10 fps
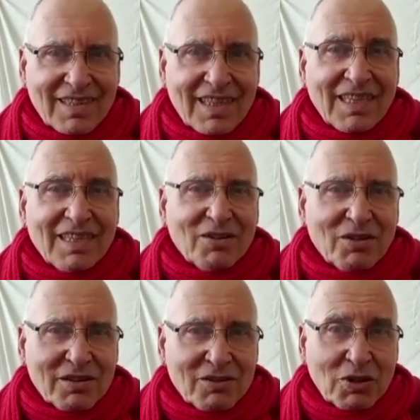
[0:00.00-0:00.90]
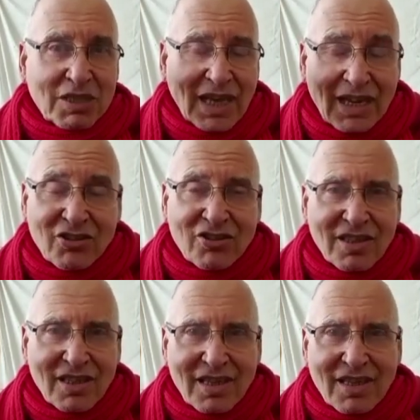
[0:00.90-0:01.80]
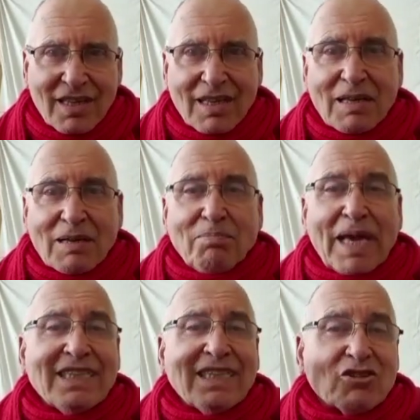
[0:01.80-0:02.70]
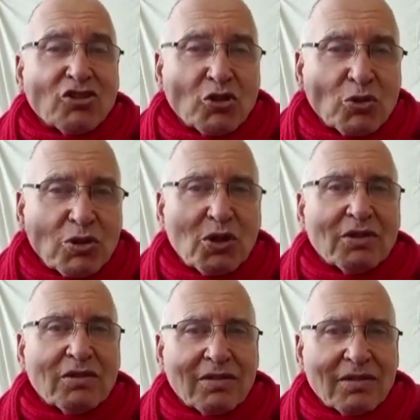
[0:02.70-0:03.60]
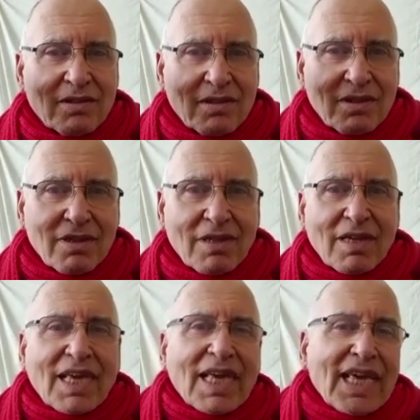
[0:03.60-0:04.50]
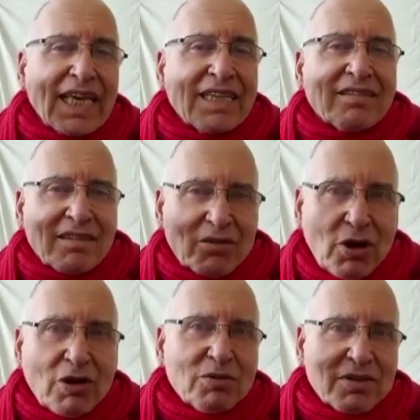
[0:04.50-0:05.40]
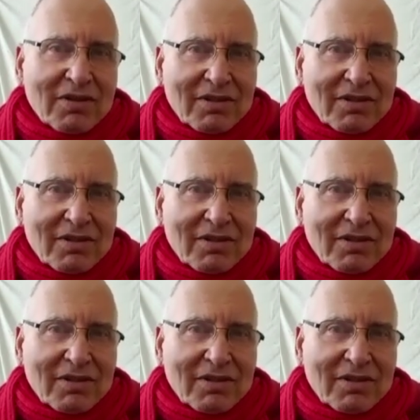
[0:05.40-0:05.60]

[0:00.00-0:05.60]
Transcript: So he touched. Painting should not hit the rock with